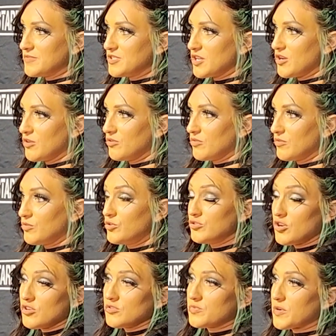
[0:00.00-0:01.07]
So who
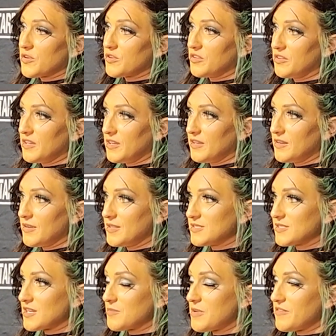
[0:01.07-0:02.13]
knows where it'll lead.
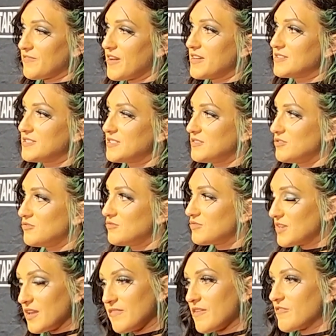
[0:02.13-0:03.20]
It's gonna be fun to
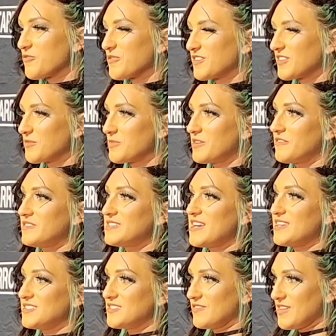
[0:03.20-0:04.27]
give everyone a little bit of a
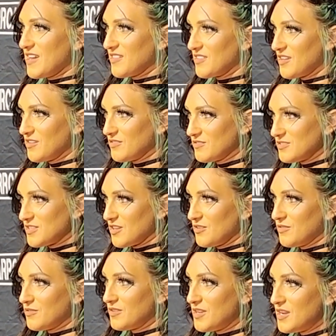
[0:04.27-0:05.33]
taste of that, though.
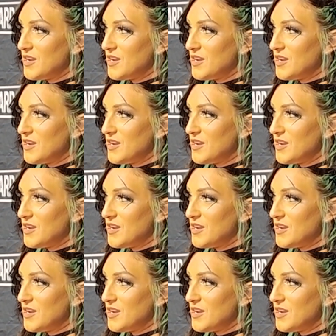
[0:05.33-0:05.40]
So